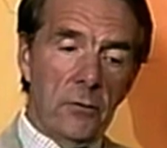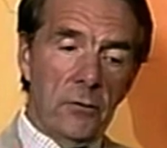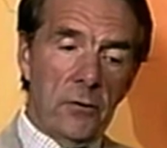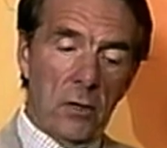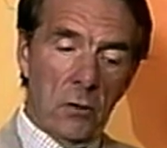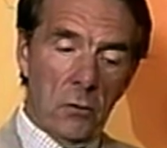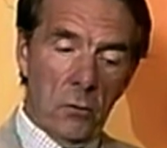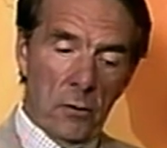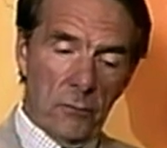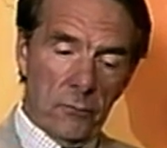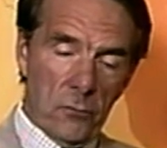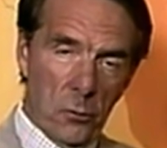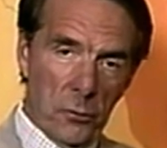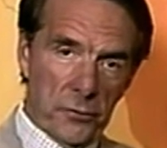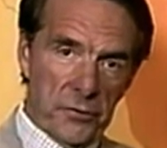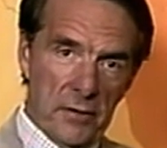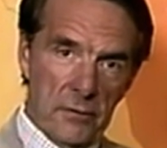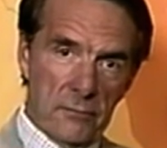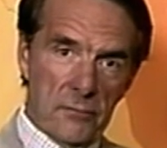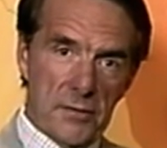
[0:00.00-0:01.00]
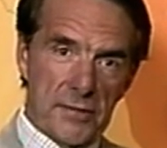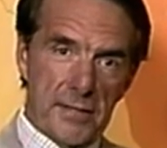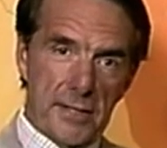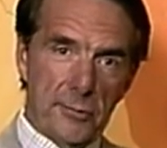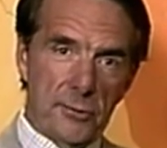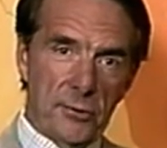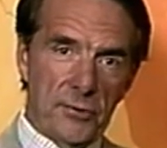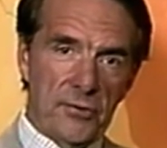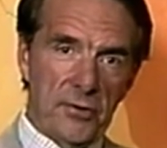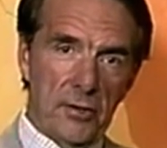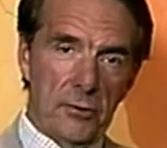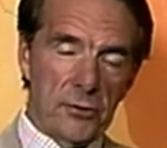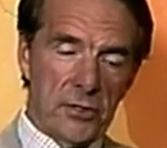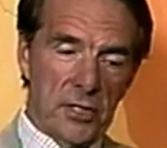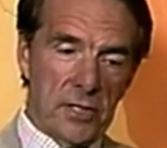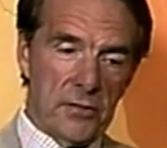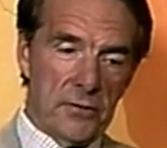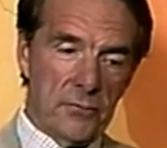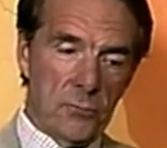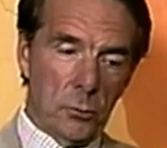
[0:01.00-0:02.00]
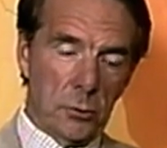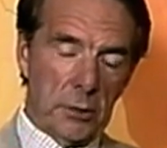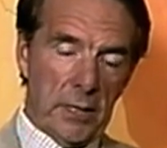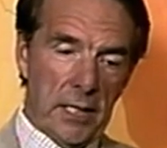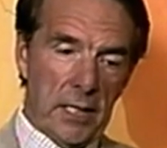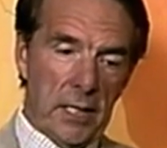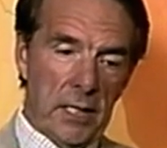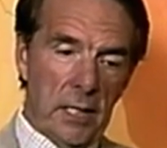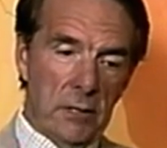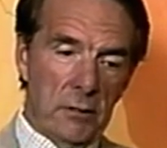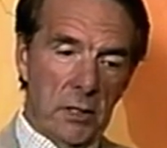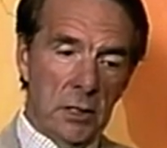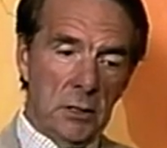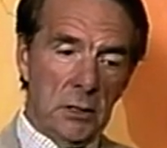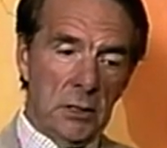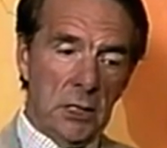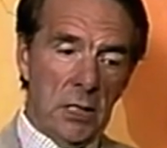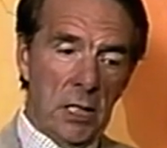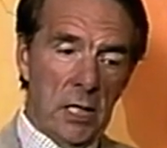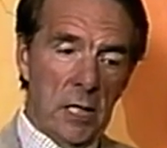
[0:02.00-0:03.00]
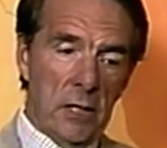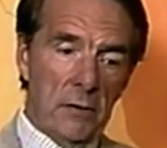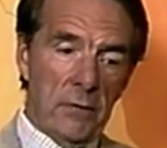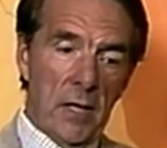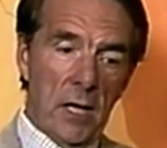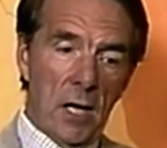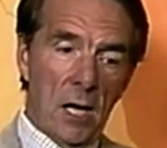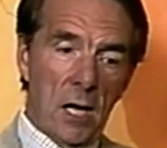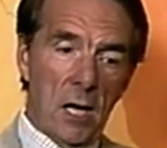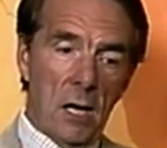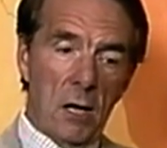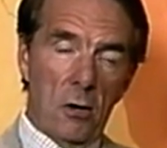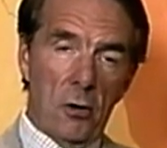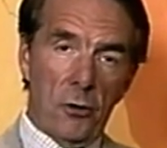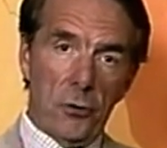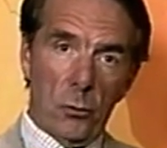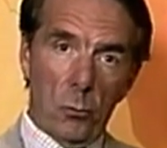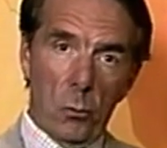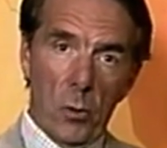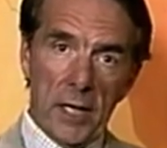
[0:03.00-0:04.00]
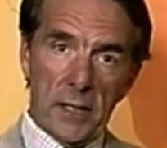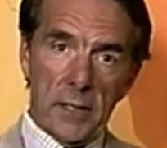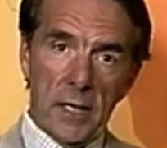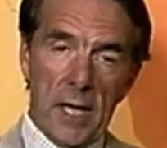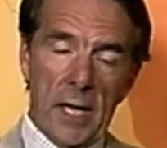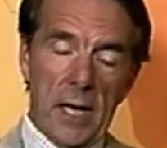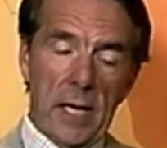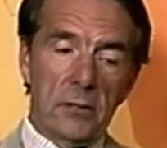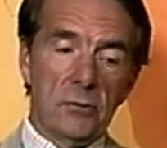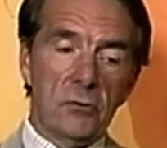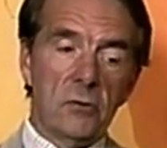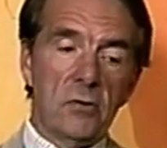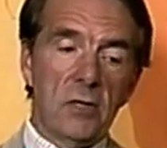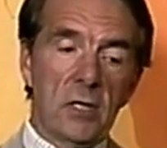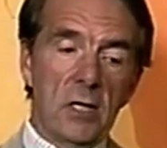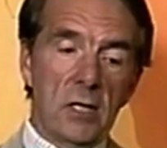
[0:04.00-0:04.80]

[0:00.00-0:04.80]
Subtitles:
though of course every single soldier has fought like a hero. They are, on the one hand,